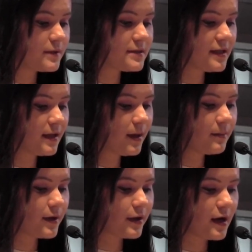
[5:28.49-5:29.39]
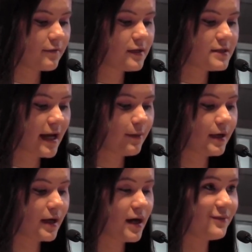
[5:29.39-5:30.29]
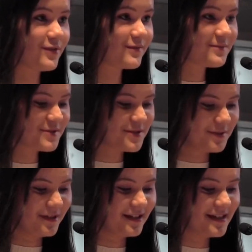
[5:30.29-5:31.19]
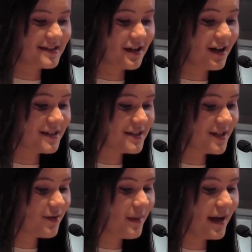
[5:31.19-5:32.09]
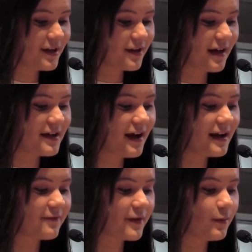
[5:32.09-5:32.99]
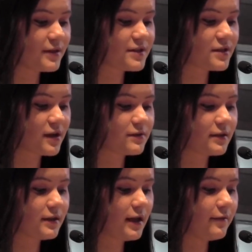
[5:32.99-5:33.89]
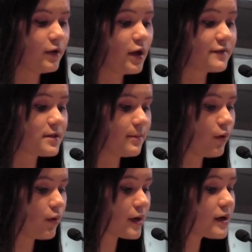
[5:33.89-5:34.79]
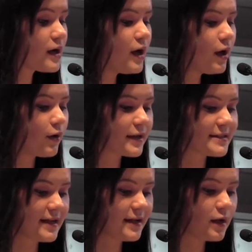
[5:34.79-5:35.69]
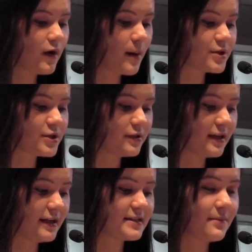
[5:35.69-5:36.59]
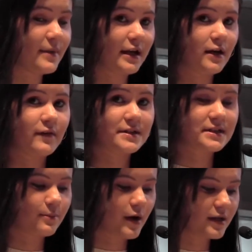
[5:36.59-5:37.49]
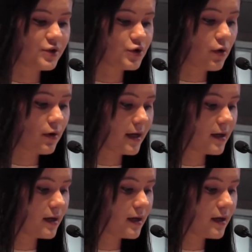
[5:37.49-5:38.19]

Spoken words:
But seeing my mother every day when I come home from school is a constant reminder that not everyone starts with the level of support or extent of opportunities that many of us at Breck enjoy.